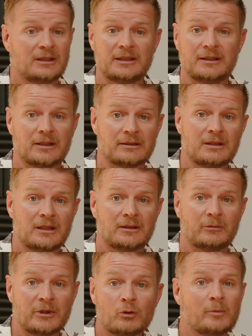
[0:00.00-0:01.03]
You know,
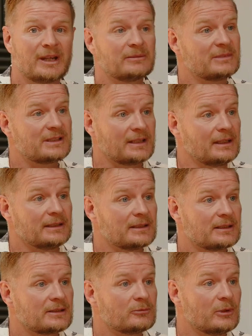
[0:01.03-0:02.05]
we all make
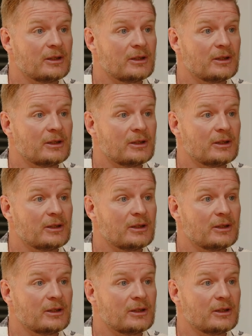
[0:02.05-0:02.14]
mistakes.